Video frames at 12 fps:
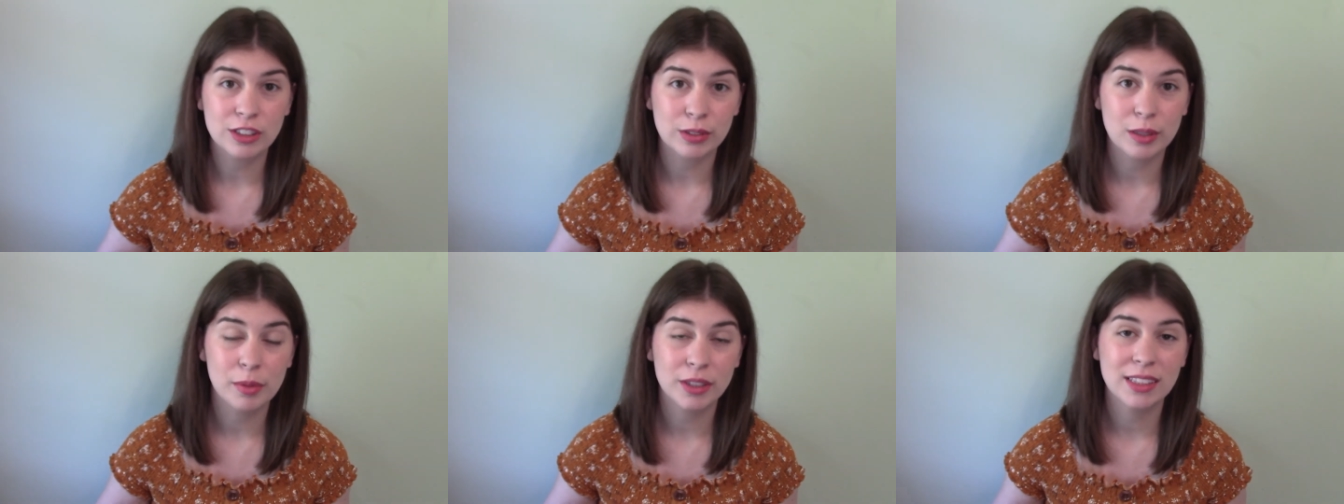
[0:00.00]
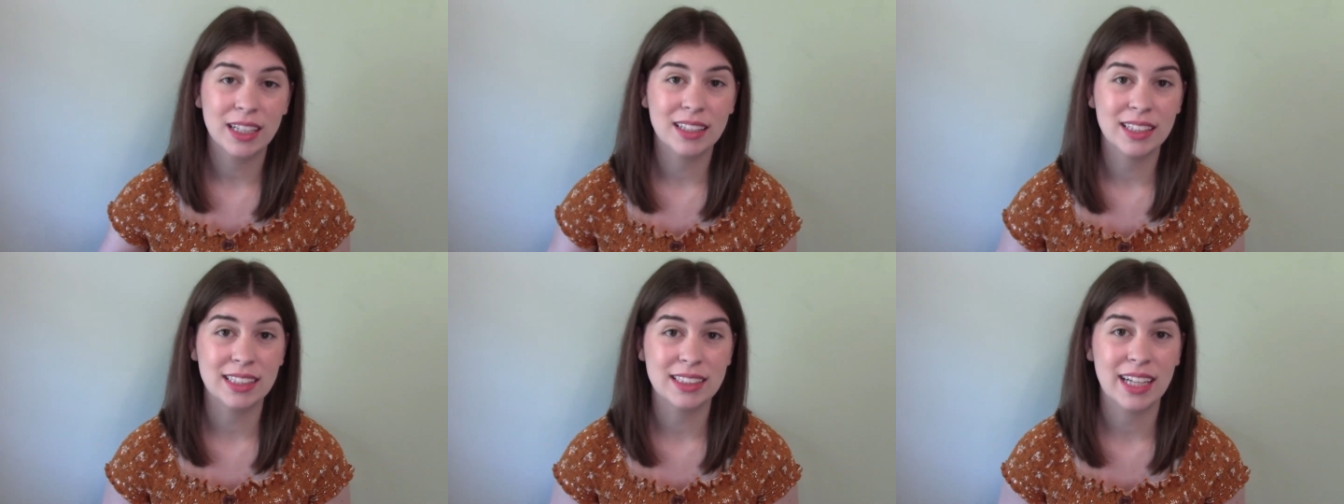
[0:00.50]
3 books
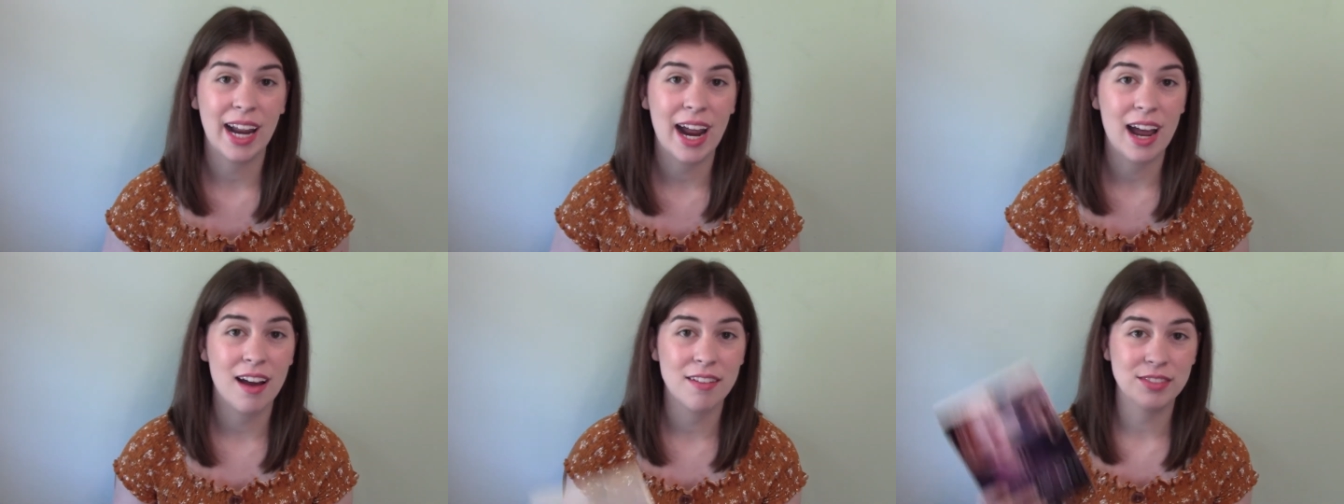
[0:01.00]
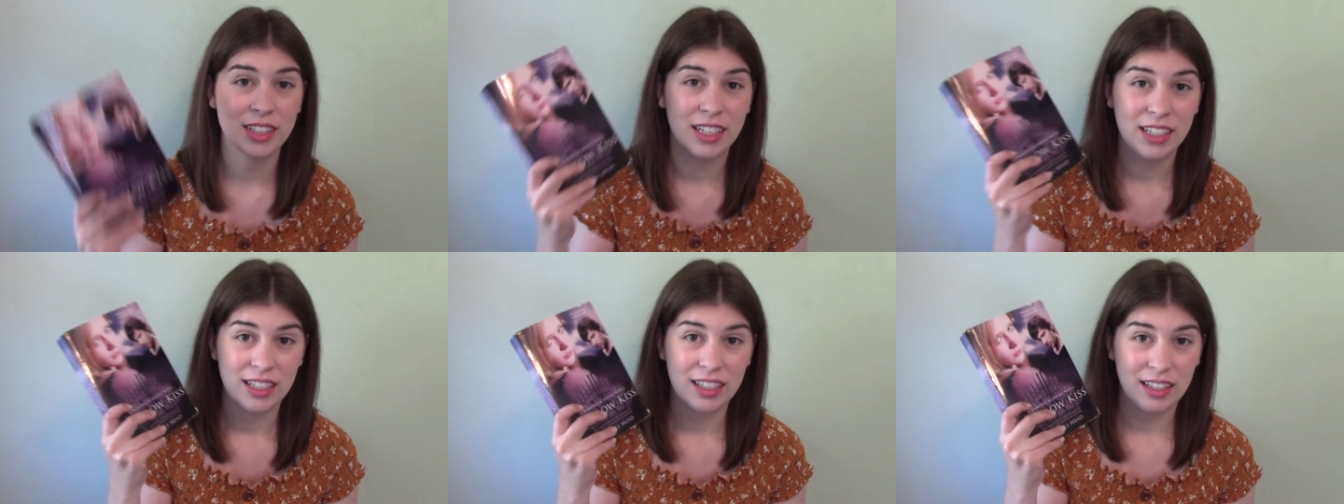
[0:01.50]
at least, have
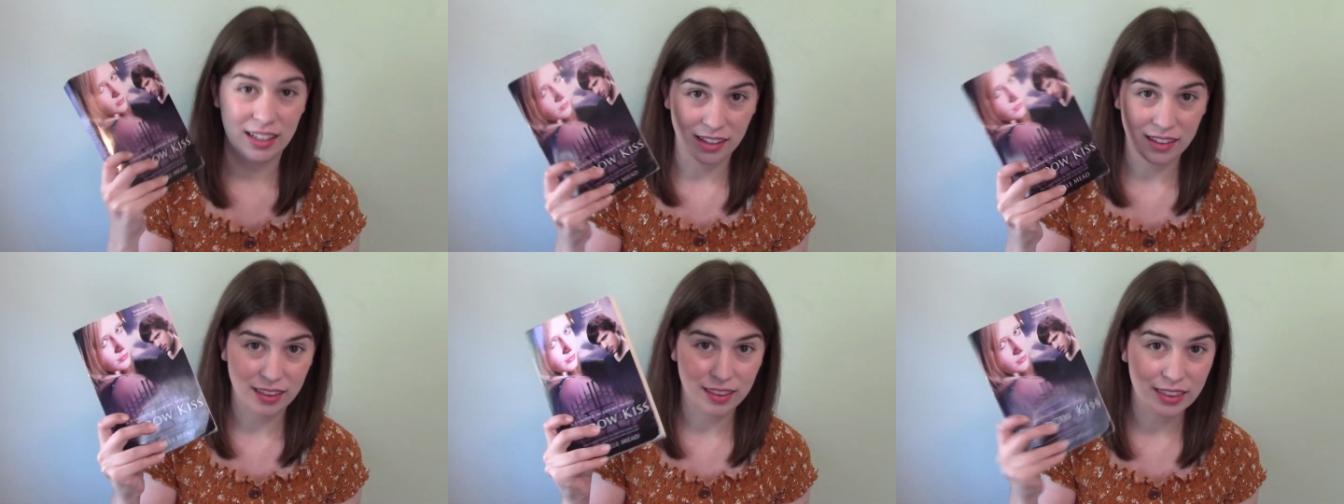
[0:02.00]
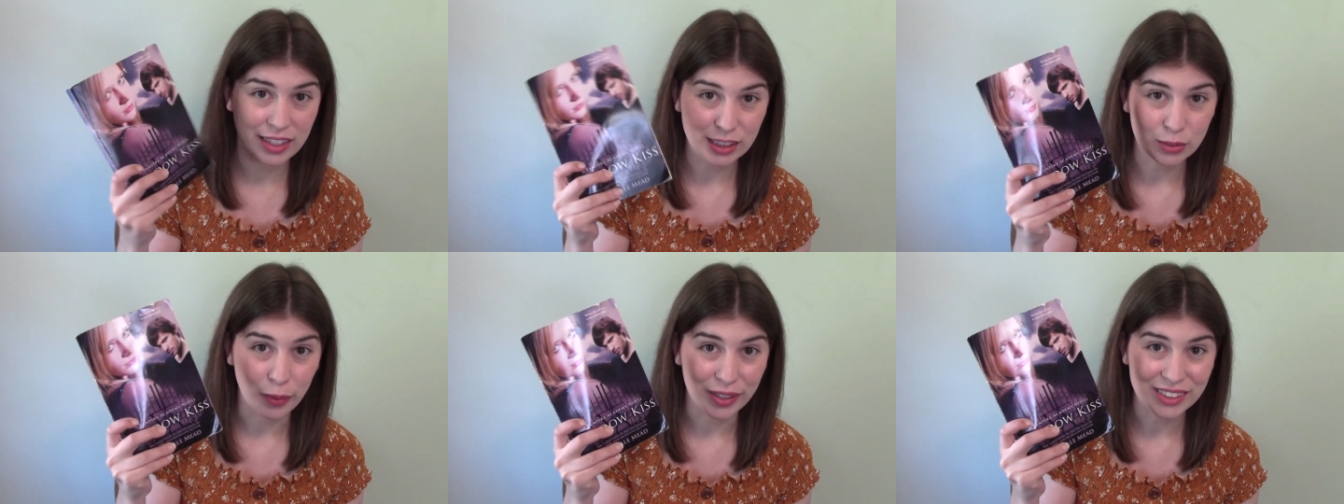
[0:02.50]

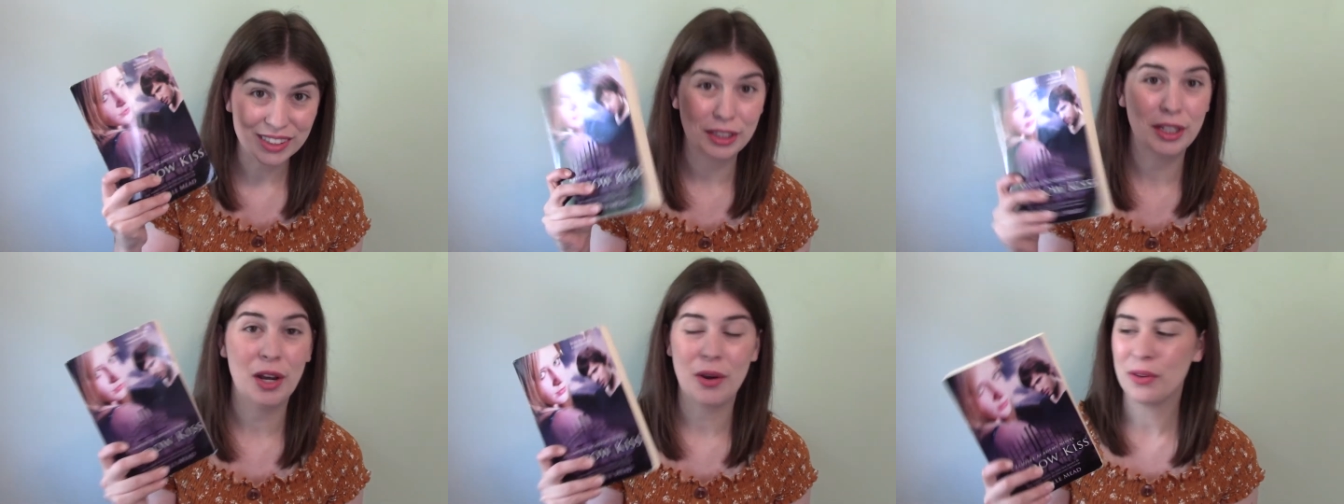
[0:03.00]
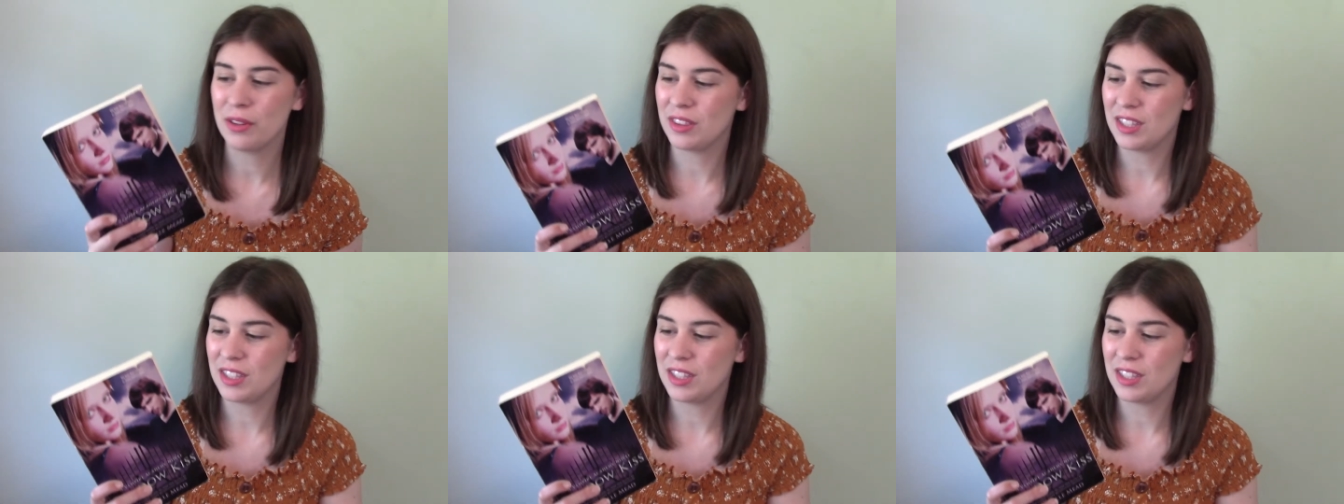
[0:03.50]
these ones, you know,